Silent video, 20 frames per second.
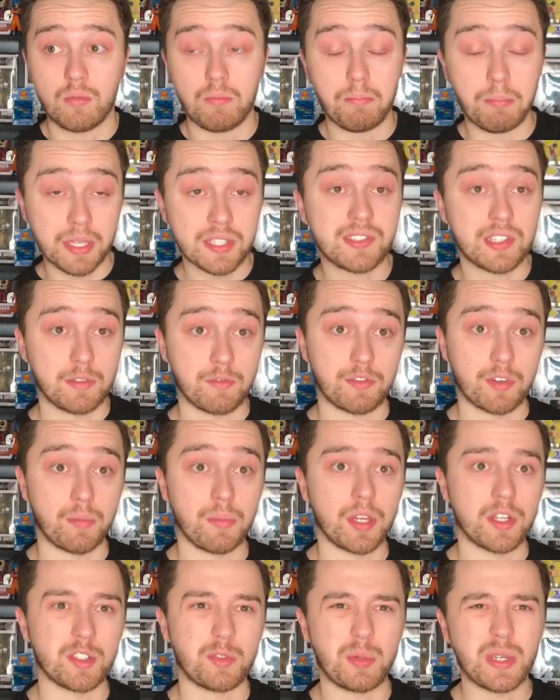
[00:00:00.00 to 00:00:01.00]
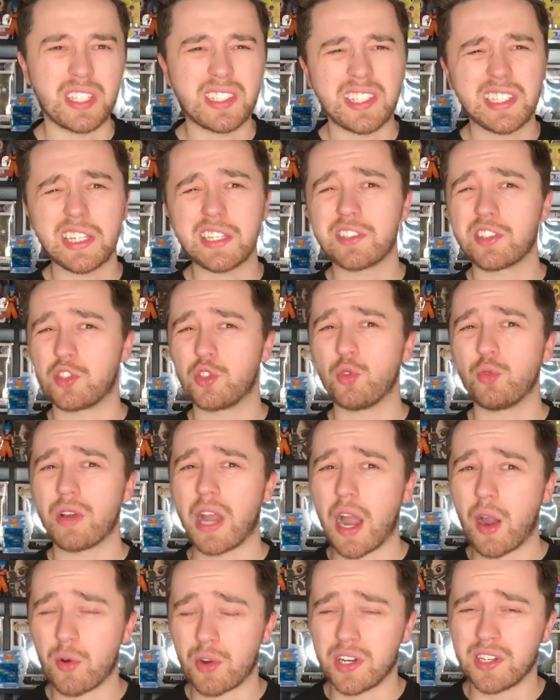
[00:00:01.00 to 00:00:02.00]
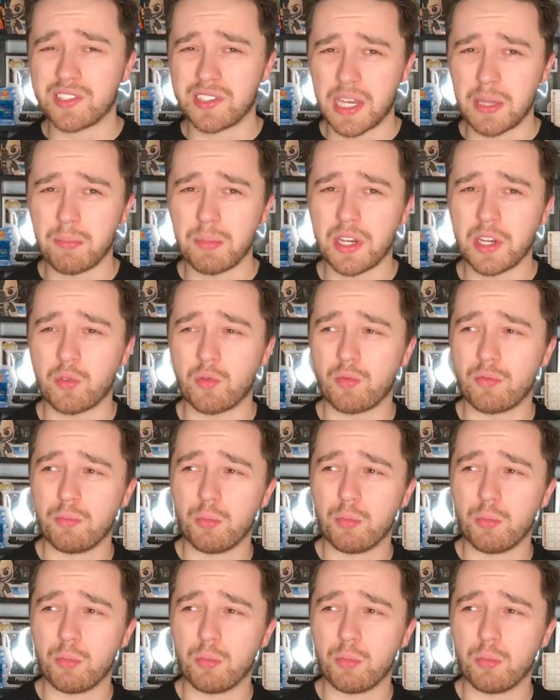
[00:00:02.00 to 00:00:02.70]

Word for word: missing from theirs because it is a two hour and 10 minute